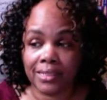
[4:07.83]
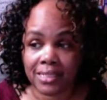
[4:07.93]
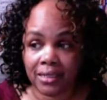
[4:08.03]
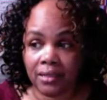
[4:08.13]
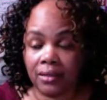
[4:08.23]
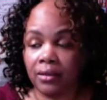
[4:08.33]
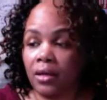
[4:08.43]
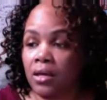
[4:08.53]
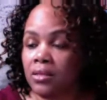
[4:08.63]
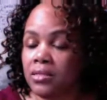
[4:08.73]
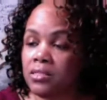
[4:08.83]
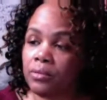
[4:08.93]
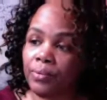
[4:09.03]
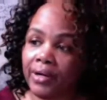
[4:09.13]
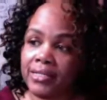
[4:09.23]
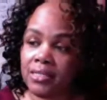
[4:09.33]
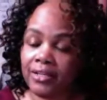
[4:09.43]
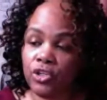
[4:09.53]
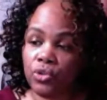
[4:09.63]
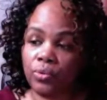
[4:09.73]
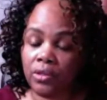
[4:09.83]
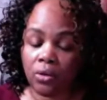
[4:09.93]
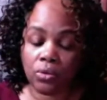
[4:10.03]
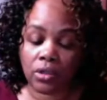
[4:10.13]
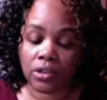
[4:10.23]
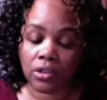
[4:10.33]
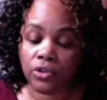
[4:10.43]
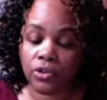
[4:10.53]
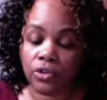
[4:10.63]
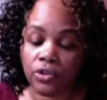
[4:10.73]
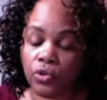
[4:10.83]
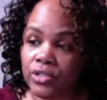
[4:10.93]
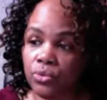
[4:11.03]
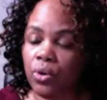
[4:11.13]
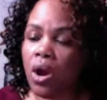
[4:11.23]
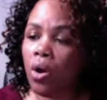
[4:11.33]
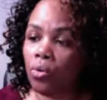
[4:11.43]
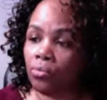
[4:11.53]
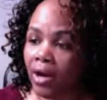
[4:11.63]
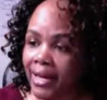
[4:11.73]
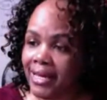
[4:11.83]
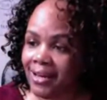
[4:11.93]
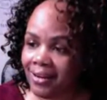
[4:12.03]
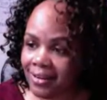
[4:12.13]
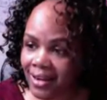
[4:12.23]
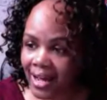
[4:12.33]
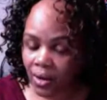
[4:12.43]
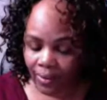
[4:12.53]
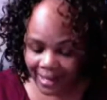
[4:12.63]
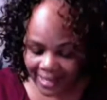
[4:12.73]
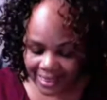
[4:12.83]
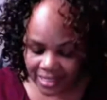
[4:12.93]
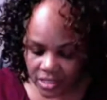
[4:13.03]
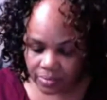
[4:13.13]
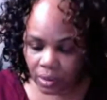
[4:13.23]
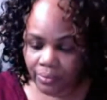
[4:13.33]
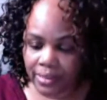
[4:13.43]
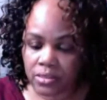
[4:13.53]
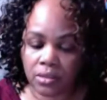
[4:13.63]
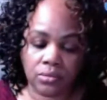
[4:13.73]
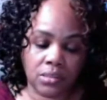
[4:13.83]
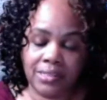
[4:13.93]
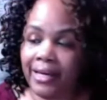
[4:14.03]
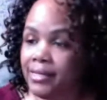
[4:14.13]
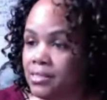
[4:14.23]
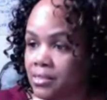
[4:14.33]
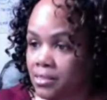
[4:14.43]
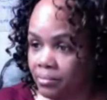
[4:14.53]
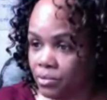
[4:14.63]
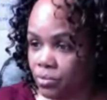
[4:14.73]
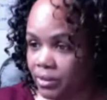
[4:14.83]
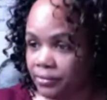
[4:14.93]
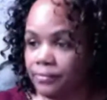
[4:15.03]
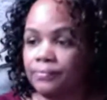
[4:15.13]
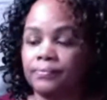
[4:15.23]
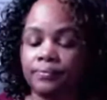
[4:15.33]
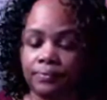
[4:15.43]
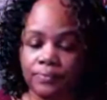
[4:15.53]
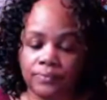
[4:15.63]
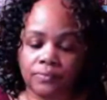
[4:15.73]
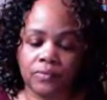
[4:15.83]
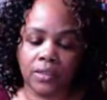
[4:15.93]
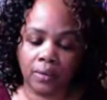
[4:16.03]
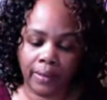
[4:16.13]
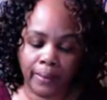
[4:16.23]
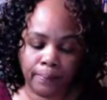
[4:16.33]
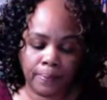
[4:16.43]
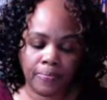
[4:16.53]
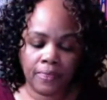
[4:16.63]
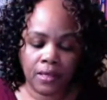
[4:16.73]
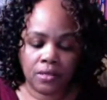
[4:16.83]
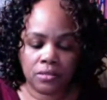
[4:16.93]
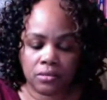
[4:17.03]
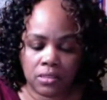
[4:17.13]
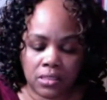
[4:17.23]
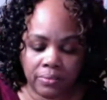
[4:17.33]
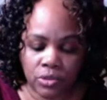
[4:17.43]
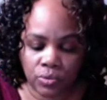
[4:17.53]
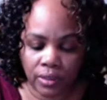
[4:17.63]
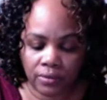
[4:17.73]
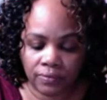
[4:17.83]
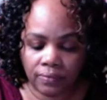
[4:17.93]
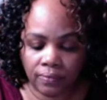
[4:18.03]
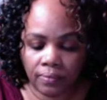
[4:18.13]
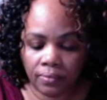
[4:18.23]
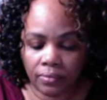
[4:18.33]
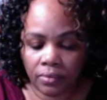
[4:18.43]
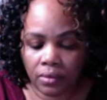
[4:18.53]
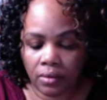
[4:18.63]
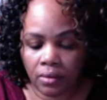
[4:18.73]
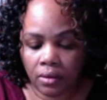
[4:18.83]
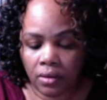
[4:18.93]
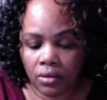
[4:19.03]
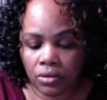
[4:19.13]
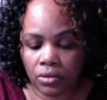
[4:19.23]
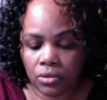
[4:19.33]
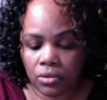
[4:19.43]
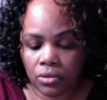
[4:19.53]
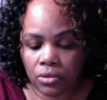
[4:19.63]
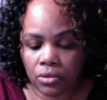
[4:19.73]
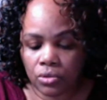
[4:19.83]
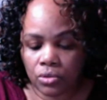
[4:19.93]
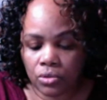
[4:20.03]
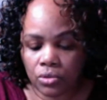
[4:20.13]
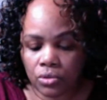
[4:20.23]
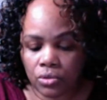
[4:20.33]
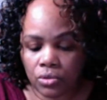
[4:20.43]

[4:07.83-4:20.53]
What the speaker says: I'll say it again. This is a price that you and the owner agree to right now at this moment. So today is December 12th. Okay. So December 12th, 2023,